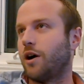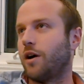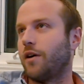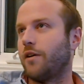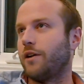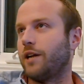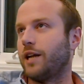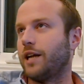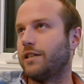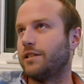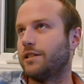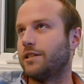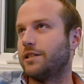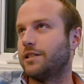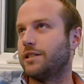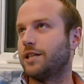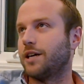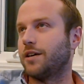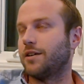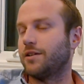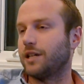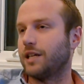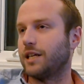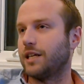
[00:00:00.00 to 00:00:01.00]
aren't
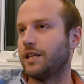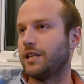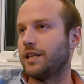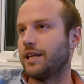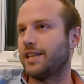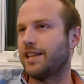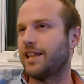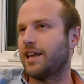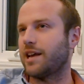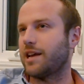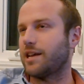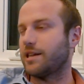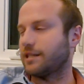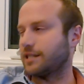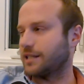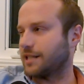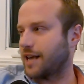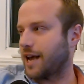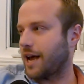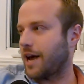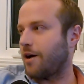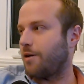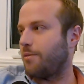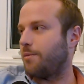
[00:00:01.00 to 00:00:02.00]
necessarily like they can
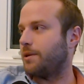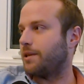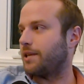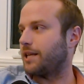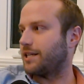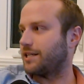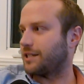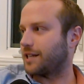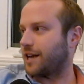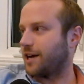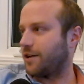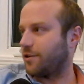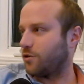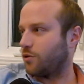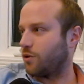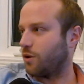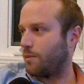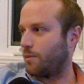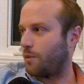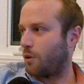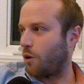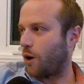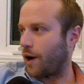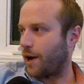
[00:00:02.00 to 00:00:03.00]
scale, but they scale to a
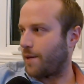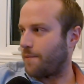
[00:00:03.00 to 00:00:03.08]
point.